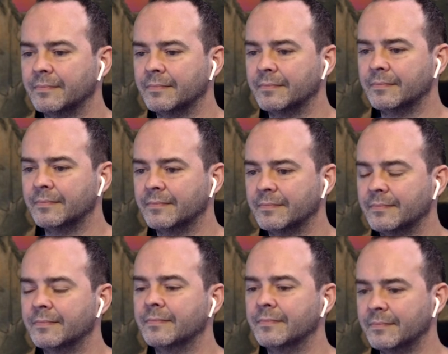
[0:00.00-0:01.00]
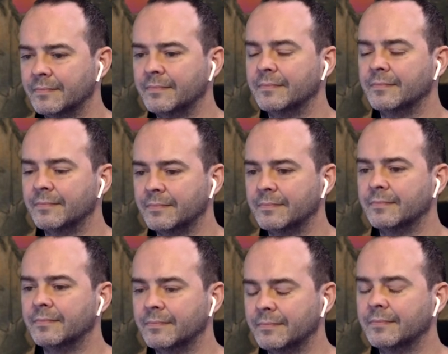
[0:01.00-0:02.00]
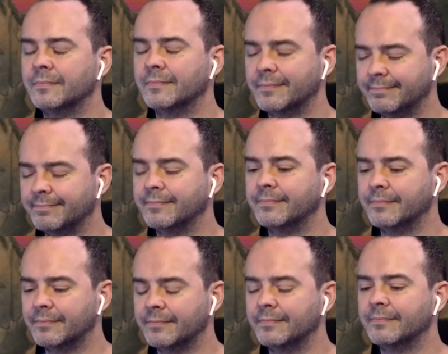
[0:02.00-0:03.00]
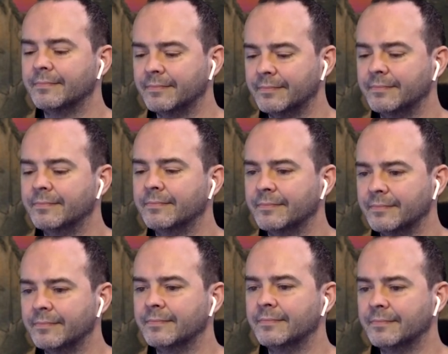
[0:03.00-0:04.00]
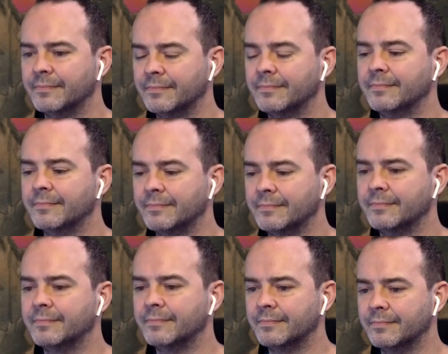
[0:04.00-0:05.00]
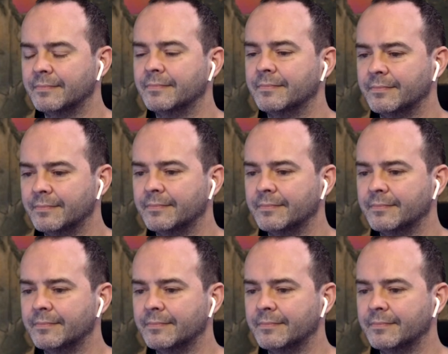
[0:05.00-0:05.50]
This person isn't speaking.